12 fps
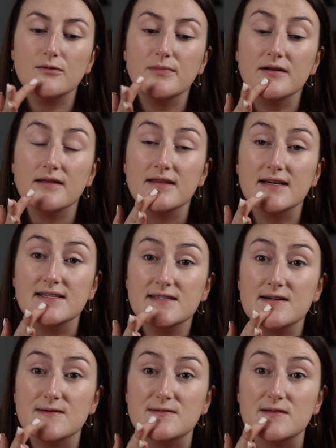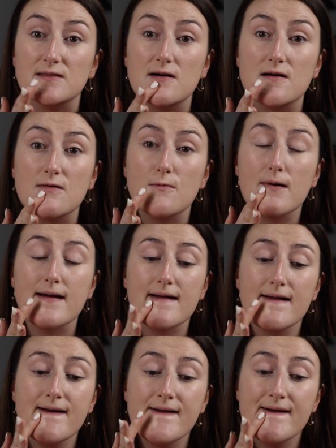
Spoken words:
bit of this goes a long way.